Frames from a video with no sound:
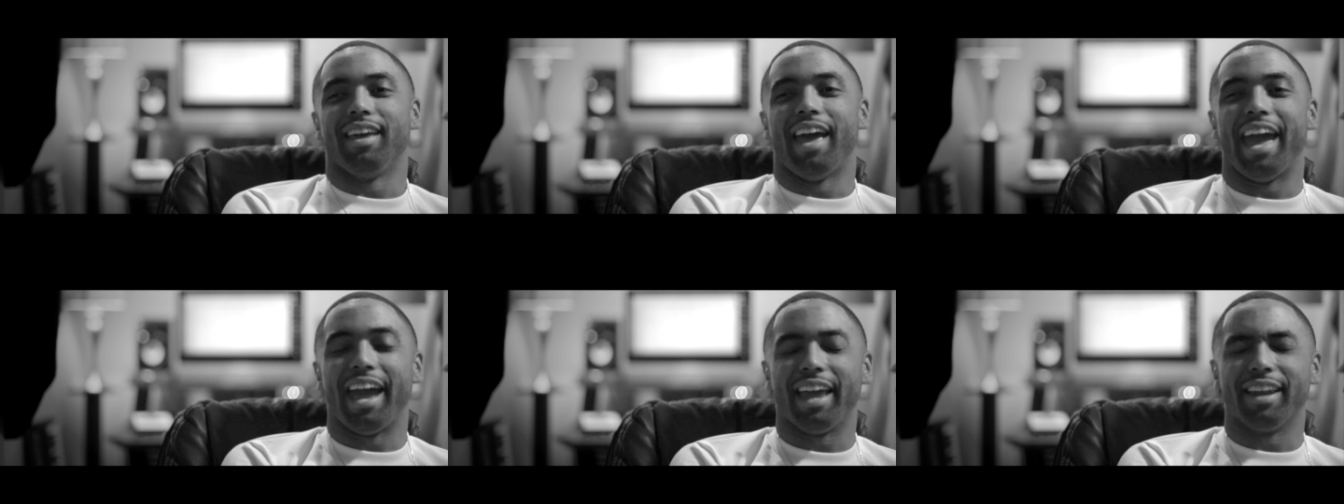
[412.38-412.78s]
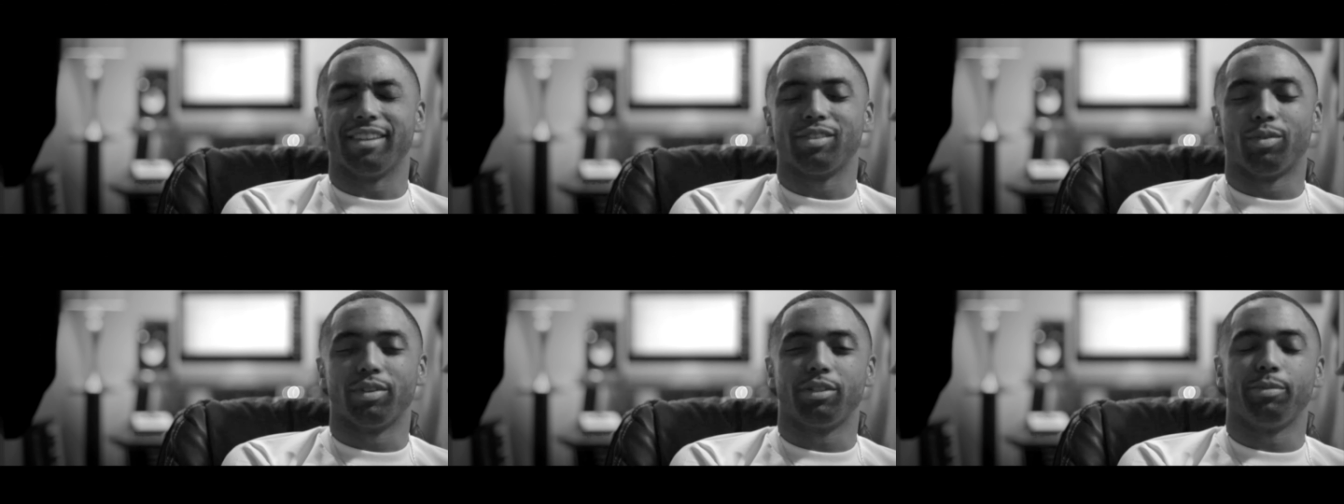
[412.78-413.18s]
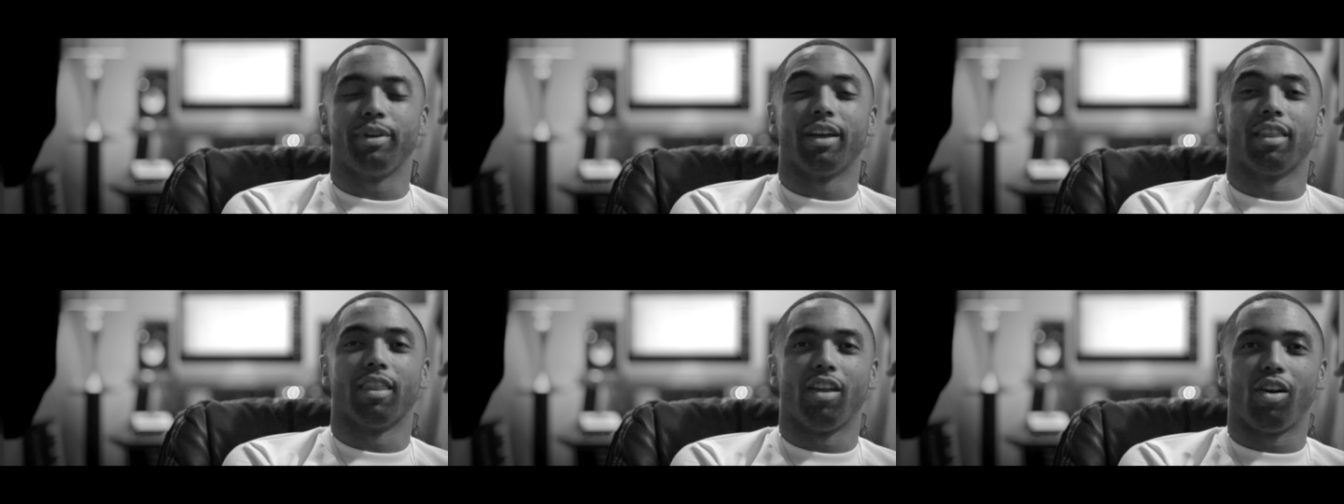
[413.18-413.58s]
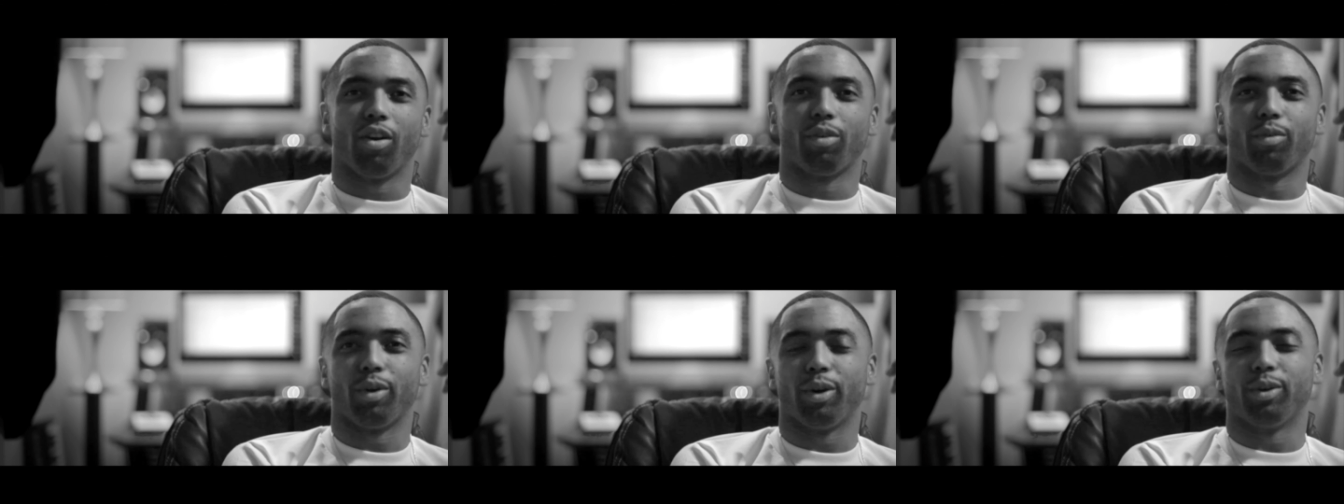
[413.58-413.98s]
and it's going to be a
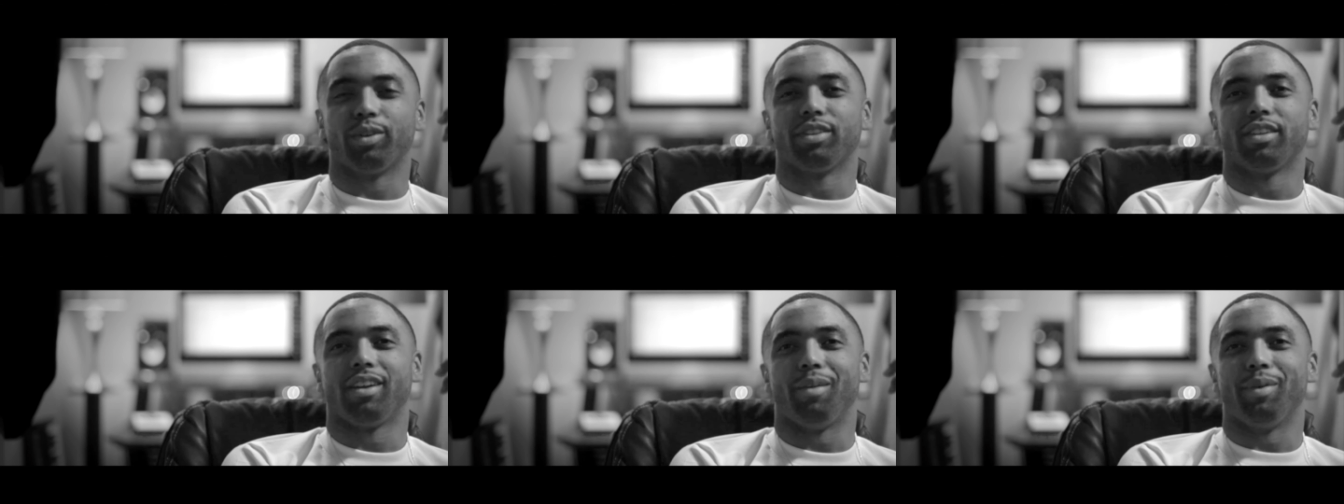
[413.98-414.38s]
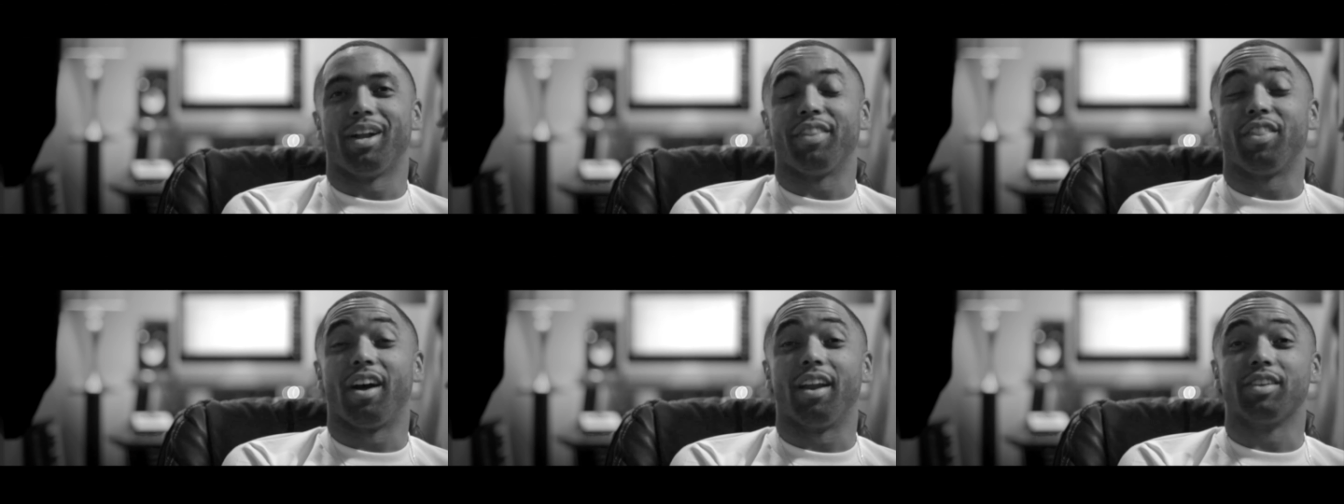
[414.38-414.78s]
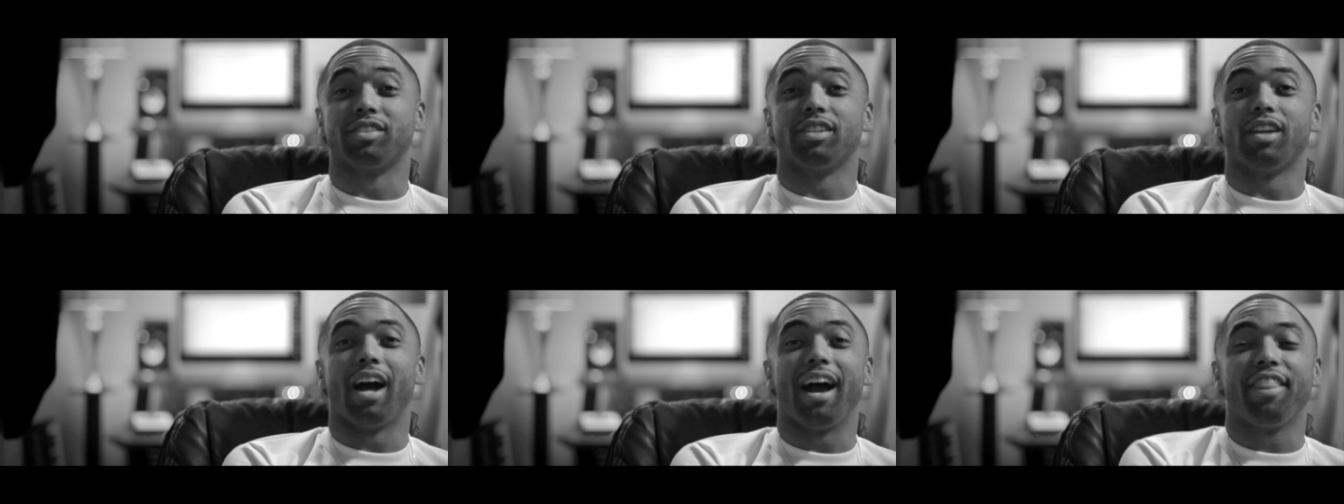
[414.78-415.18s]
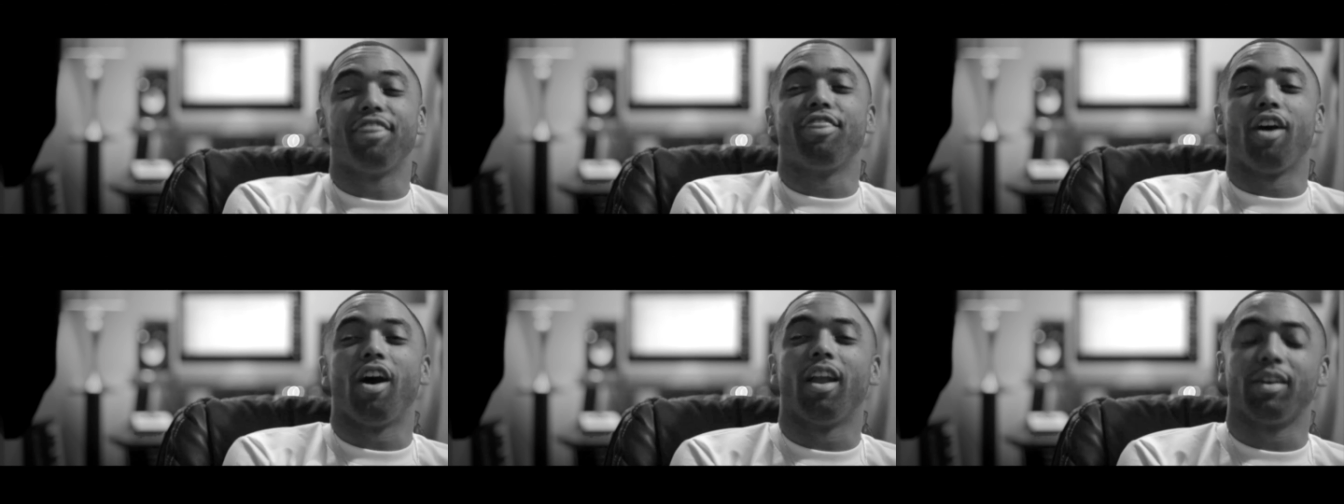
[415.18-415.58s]
long road. I mean, I thought I was
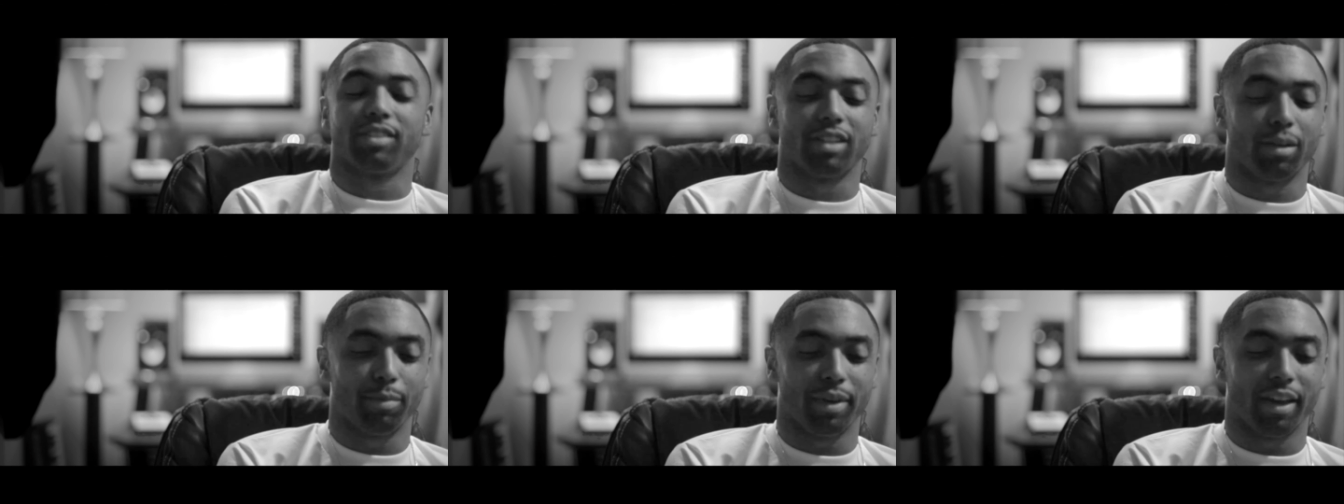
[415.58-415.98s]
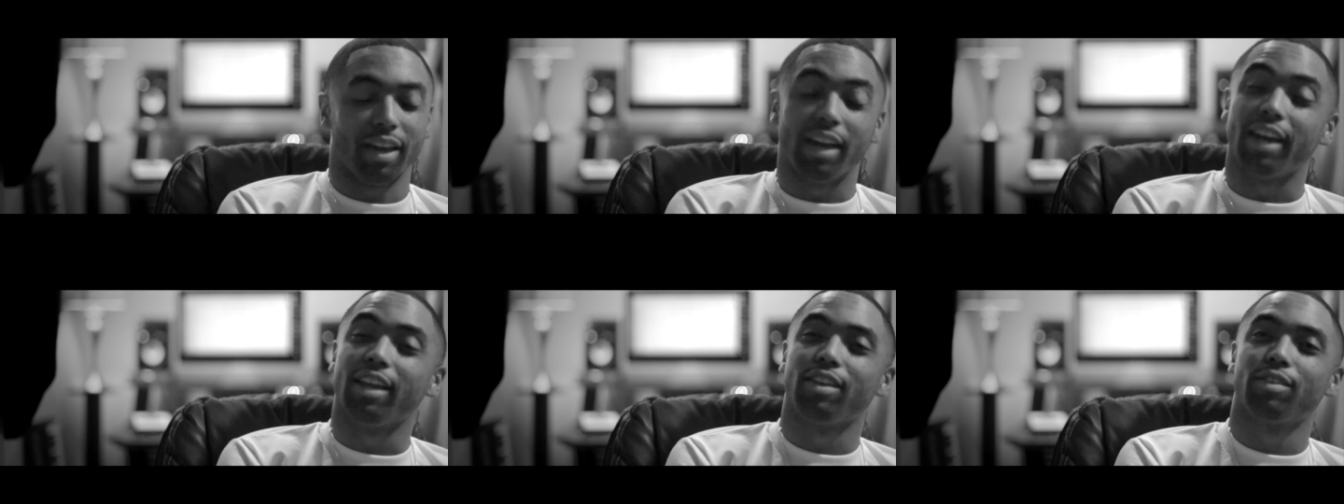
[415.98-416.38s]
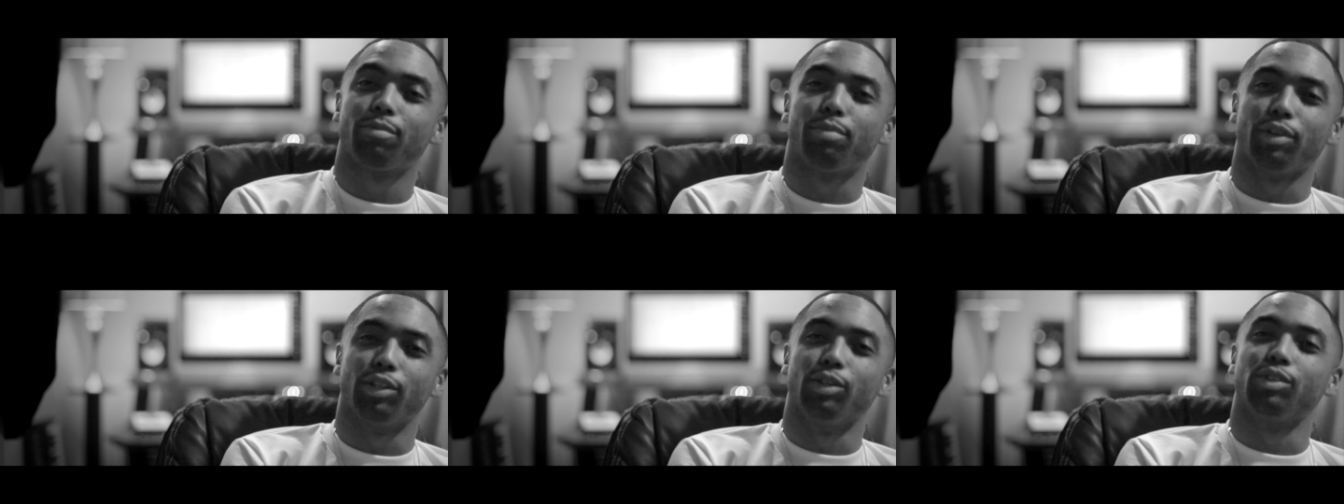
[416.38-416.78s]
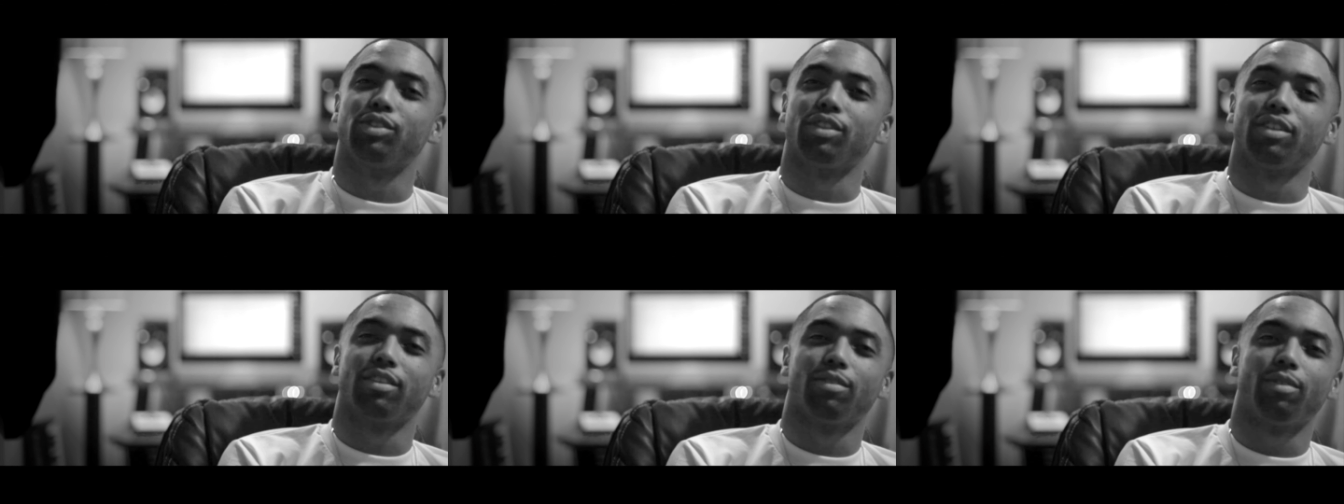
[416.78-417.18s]
gonna be a hit
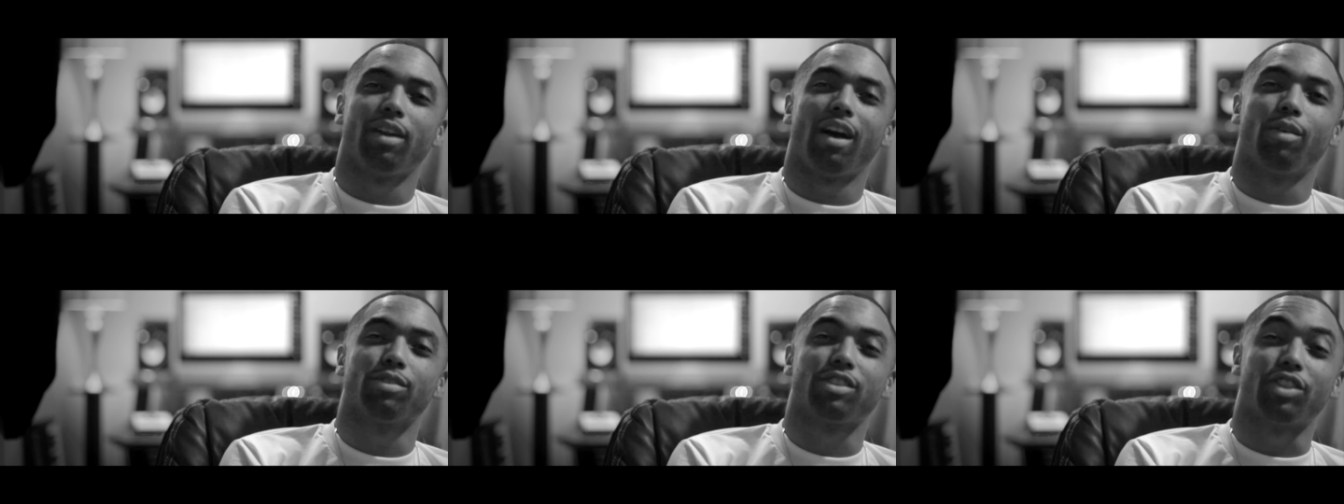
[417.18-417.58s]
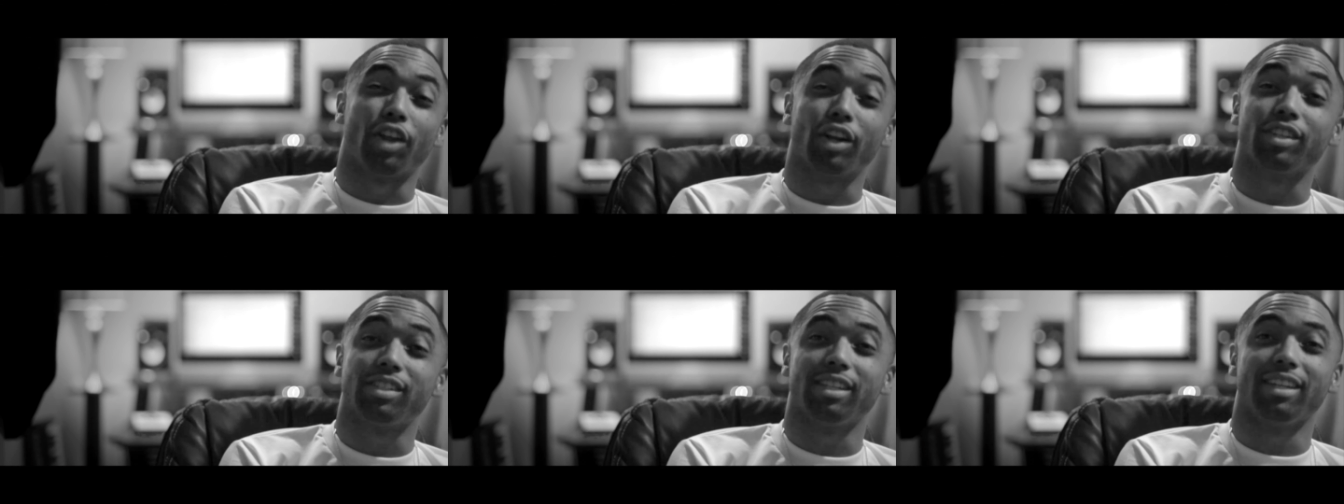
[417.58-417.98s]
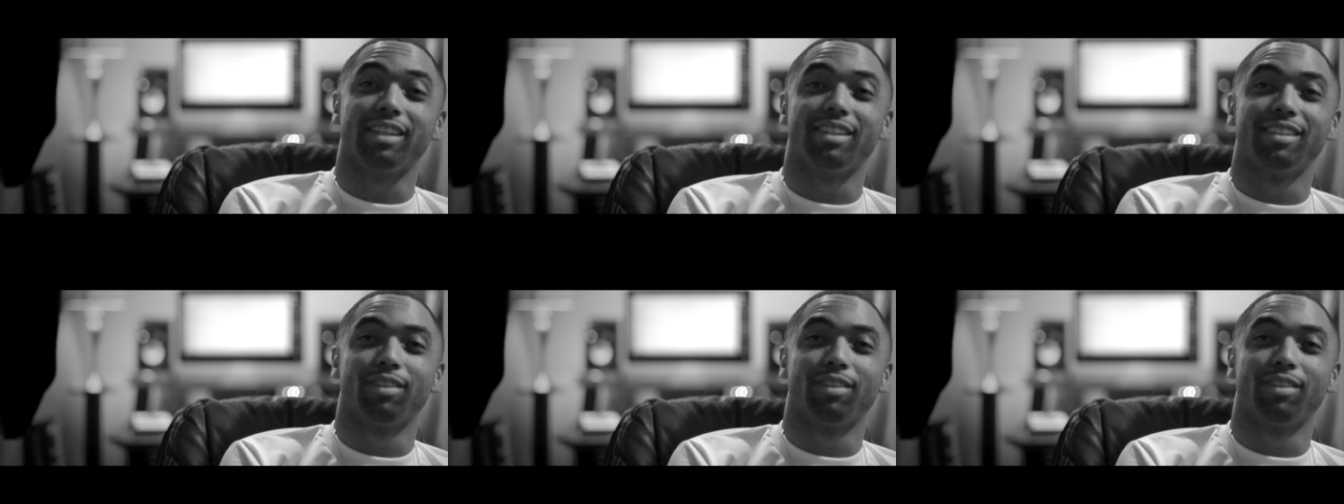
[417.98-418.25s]
producer when I was 13.